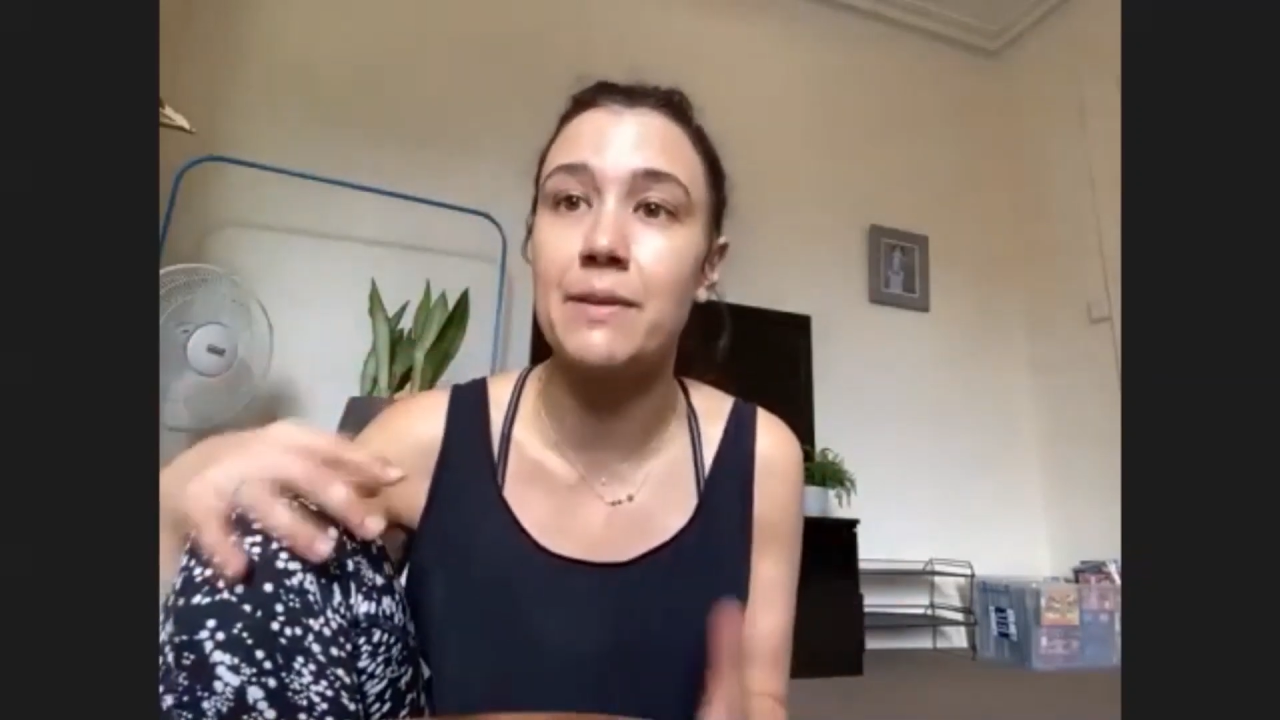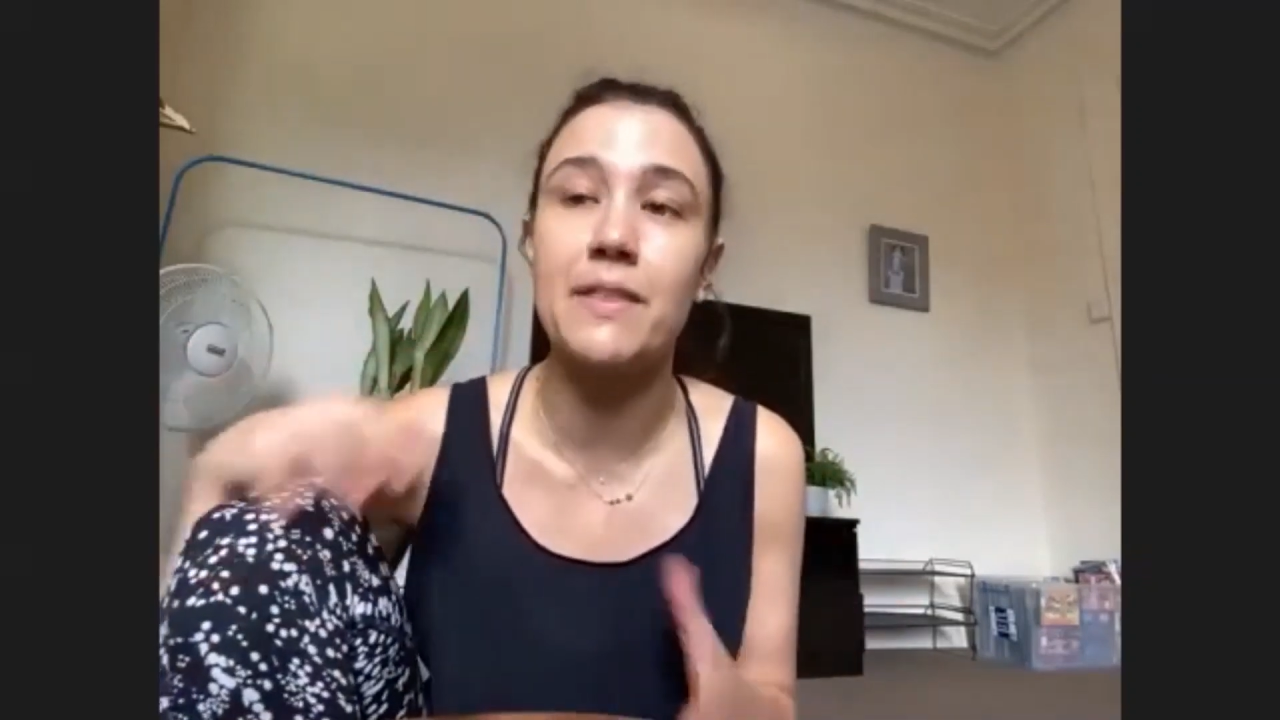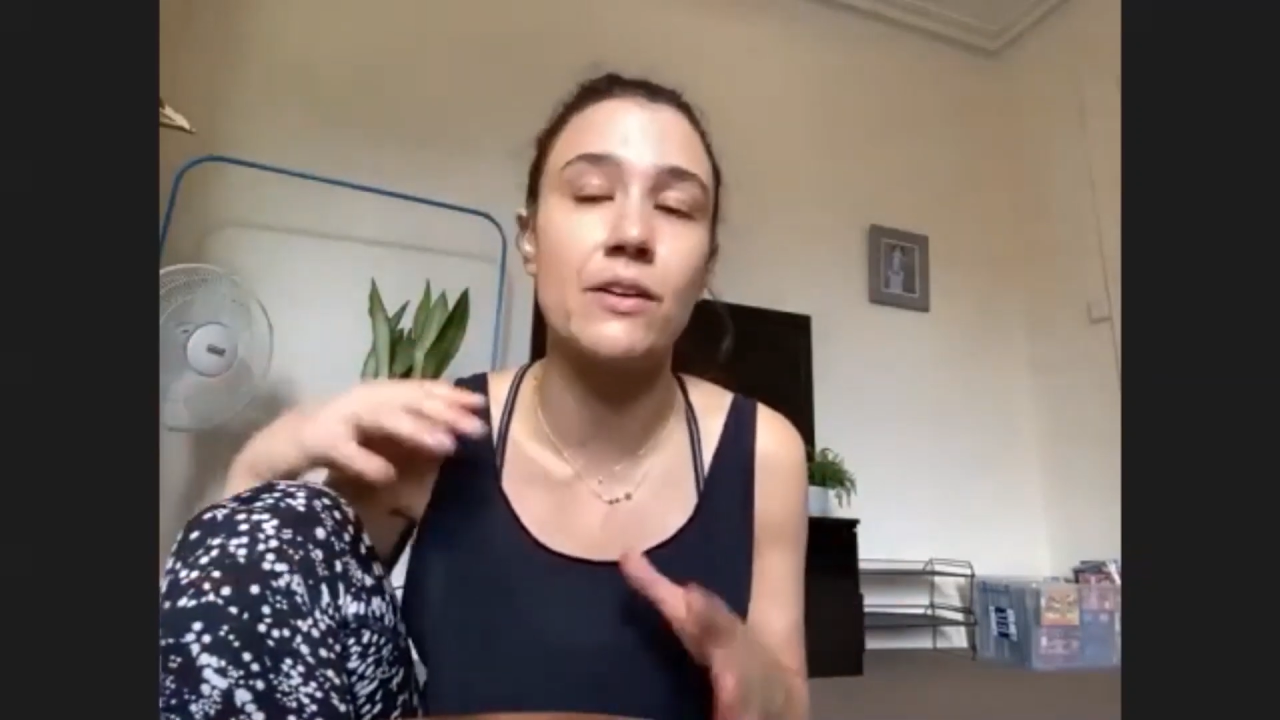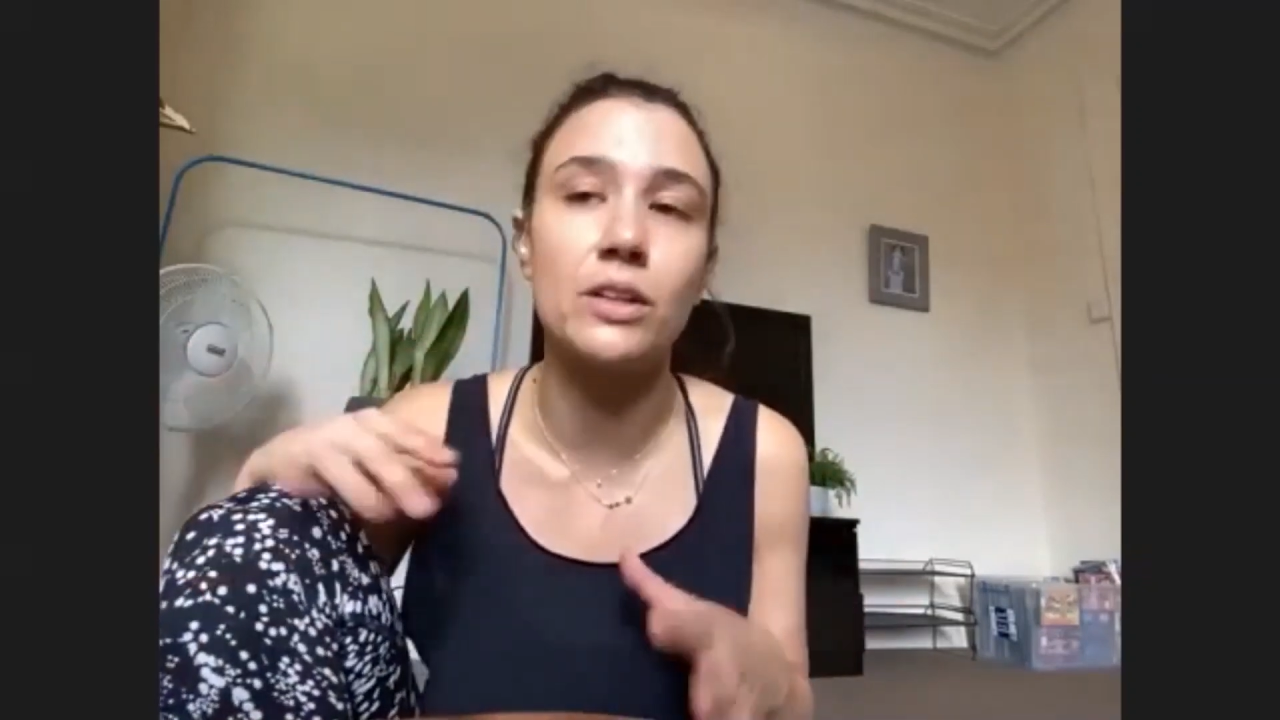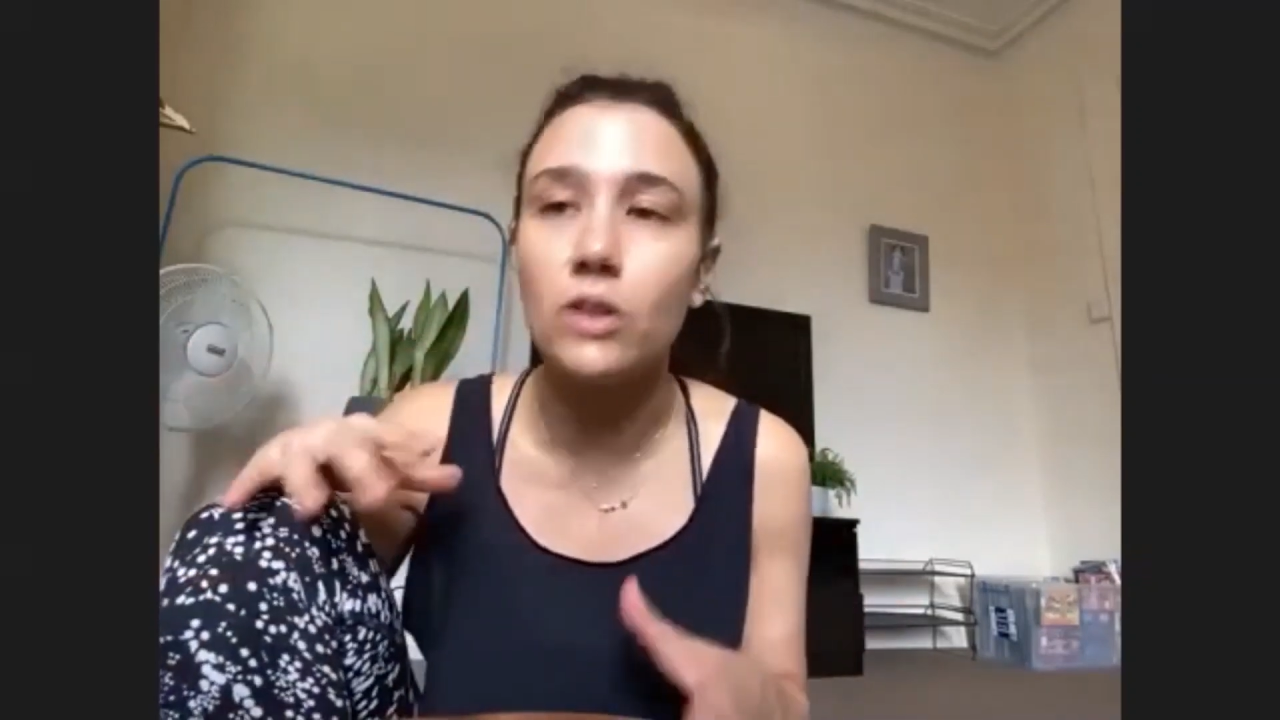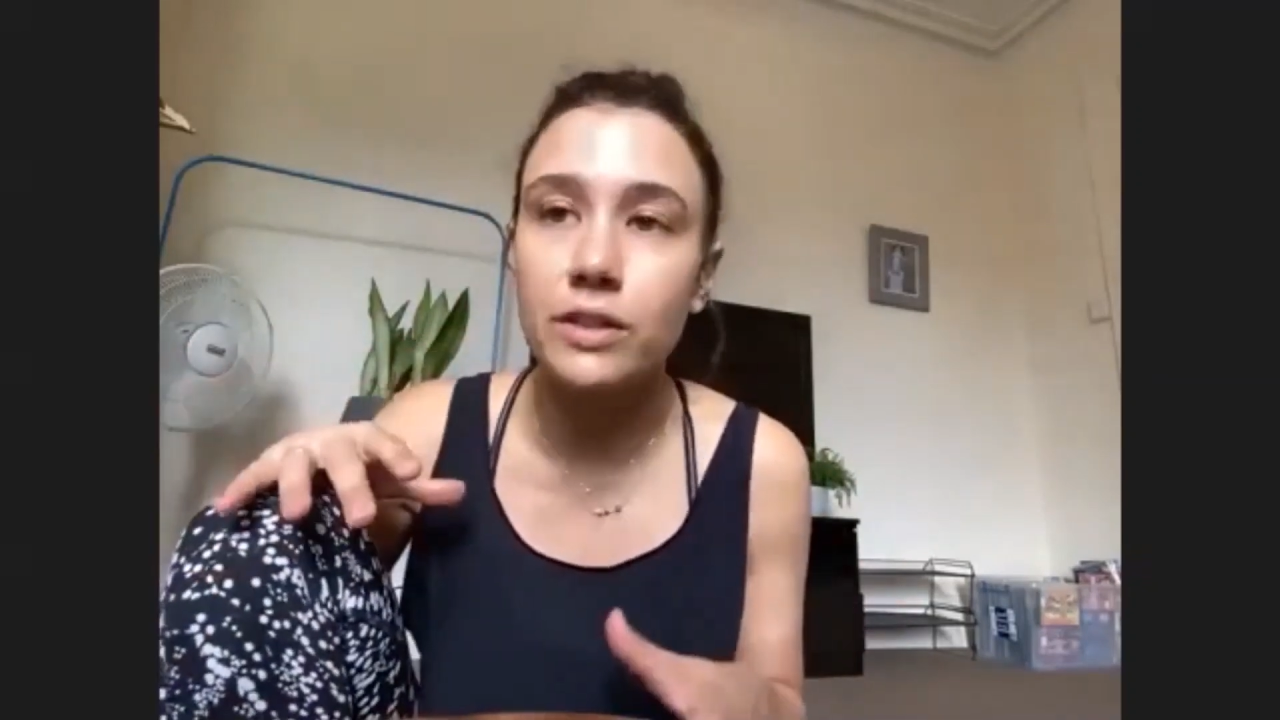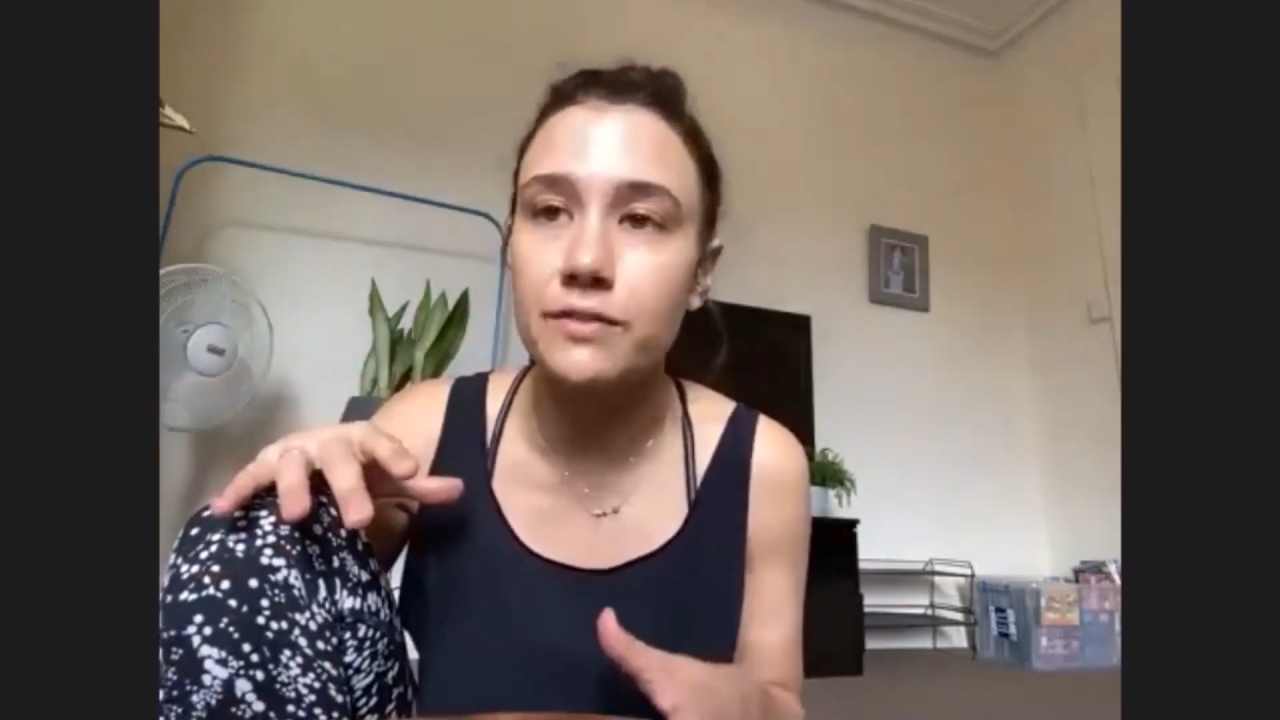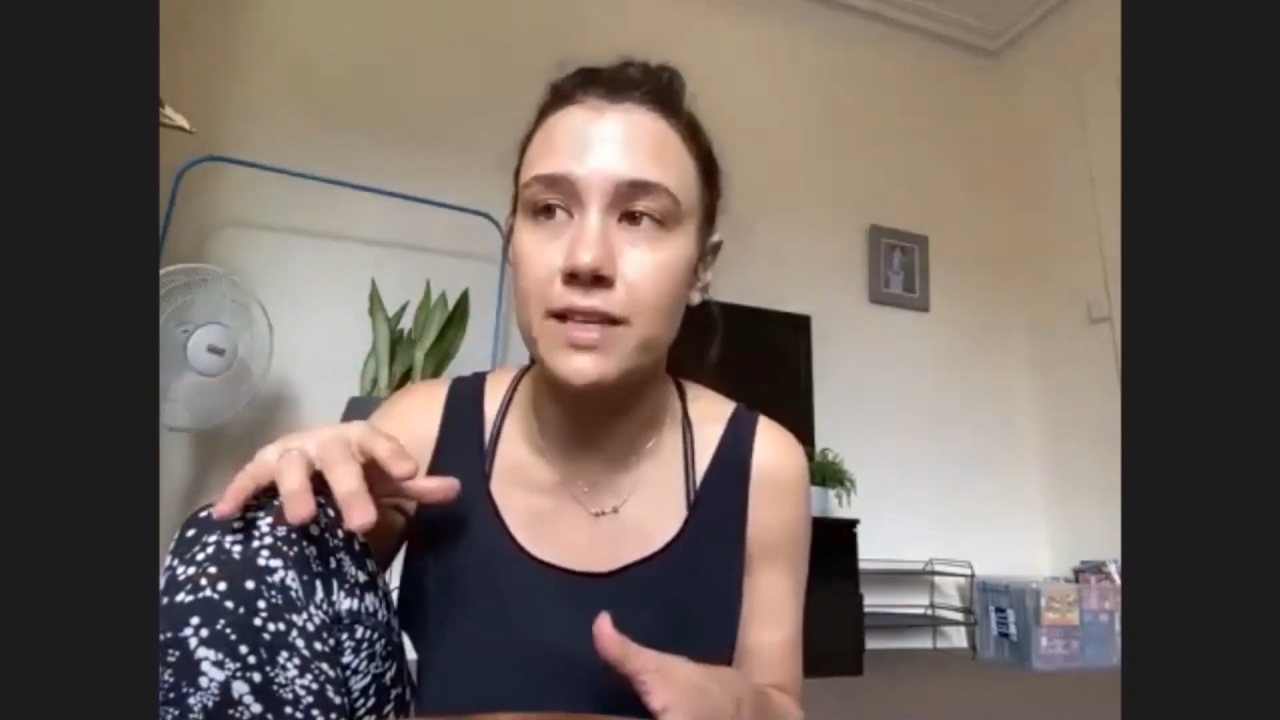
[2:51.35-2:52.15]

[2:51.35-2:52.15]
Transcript: but there are a lot of